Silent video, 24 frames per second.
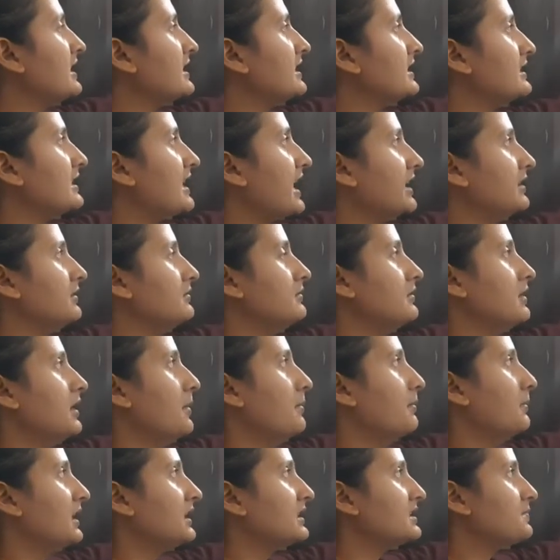then
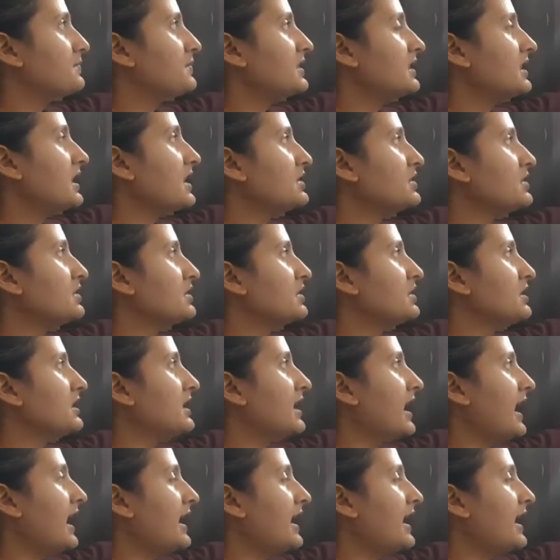multiplication,